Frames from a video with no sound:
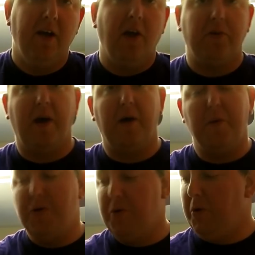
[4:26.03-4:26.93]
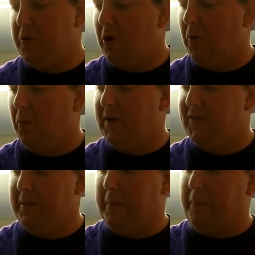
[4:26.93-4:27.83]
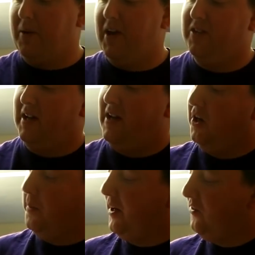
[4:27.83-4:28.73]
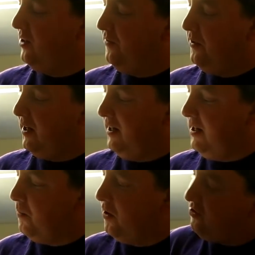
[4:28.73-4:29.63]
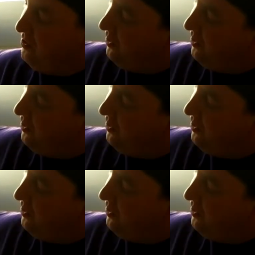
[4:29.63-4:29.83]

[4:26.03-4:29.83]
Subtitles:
So you don't want them pressing here, because then if you get any moisture, and you'll